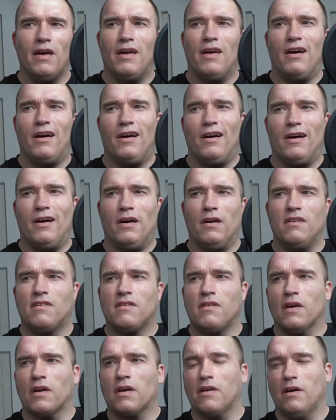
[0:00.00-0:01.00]
It's
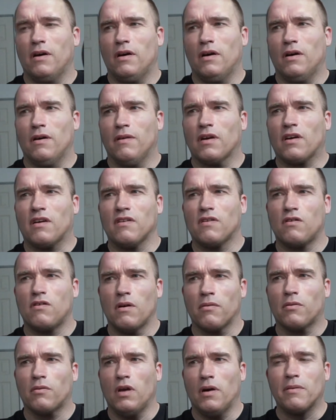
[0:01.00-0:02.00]
like a strip
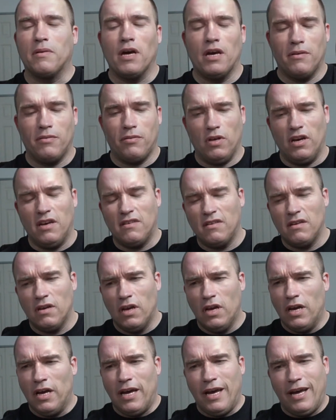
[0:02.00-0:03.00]
club kind of place.
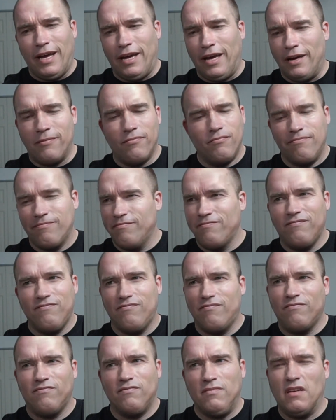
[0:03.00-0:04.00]
And
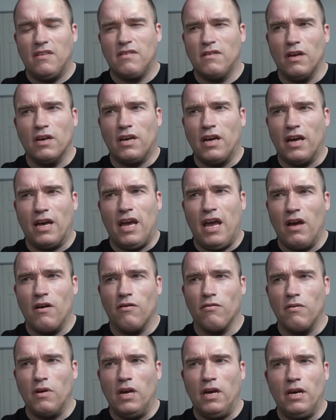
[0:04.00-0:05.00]
it's like it can't
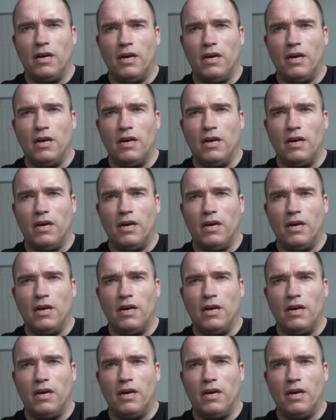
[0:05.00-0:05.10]
read